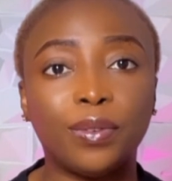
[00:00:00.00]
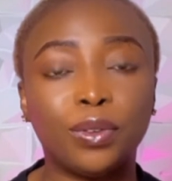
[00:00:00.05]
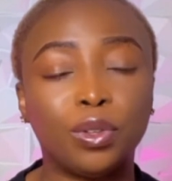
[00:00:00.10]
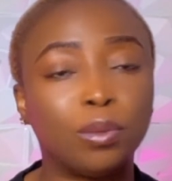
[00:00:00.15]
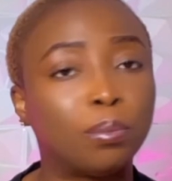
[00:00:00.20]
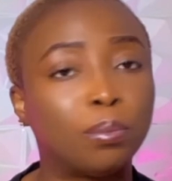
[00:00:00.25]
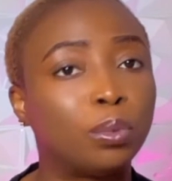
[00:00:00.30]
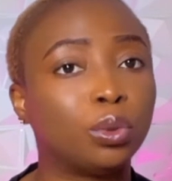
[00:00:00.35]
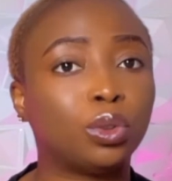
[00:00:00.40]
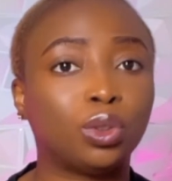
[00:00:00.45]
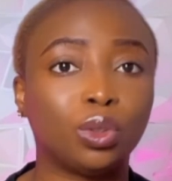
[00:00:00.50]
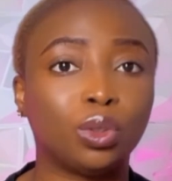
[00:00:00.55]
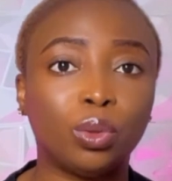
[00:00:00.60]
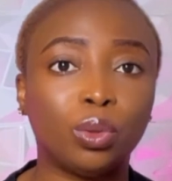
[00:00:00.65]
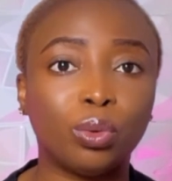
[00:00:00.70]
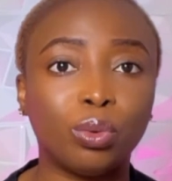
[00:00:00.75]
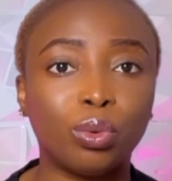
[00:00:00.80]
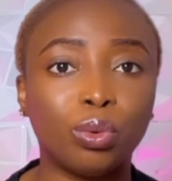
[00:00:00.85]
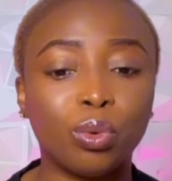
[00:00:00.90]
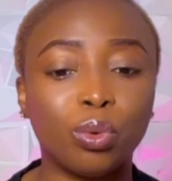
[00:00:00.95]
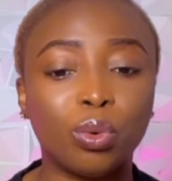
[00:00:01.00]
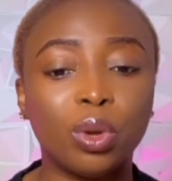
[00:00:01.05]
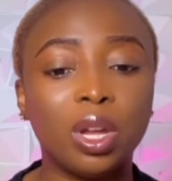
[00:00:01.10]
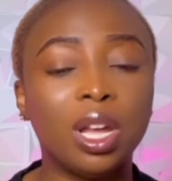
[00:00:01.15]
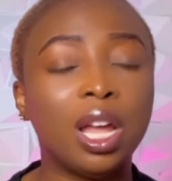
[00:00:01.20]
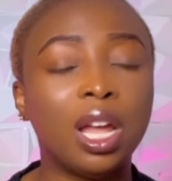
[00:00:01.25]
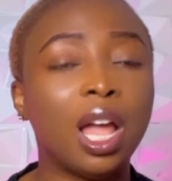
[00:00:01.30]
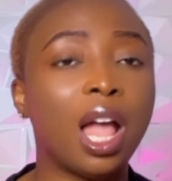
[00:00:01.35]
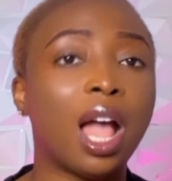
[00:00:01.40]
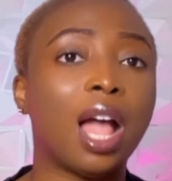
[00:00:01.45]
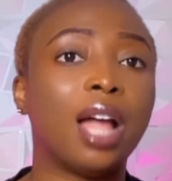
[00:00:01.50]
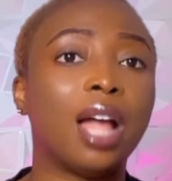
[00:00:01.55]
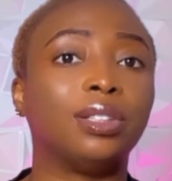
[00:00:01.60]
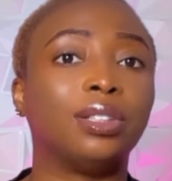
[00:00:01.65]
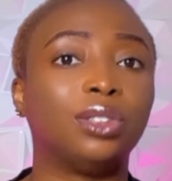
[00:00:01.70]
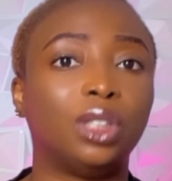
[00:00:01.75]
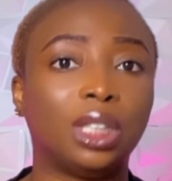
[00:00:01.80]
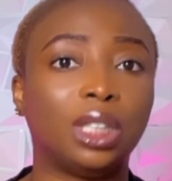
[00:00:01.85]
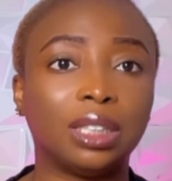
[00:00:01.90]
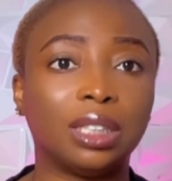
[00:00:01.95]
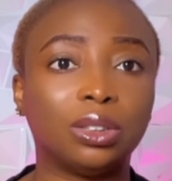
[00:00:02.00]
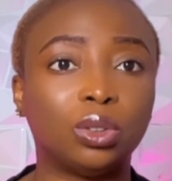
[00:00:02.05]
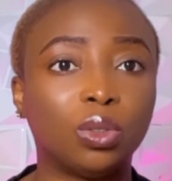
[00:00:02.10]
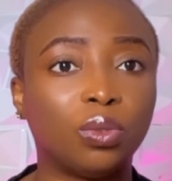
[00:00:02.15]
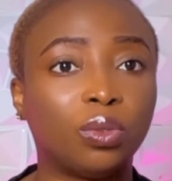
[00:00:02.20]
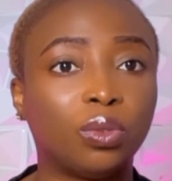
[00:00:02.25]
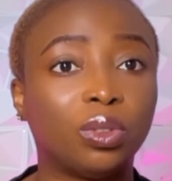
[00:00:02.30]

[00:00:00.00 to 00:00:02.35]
Put your logo, and they can sell for it.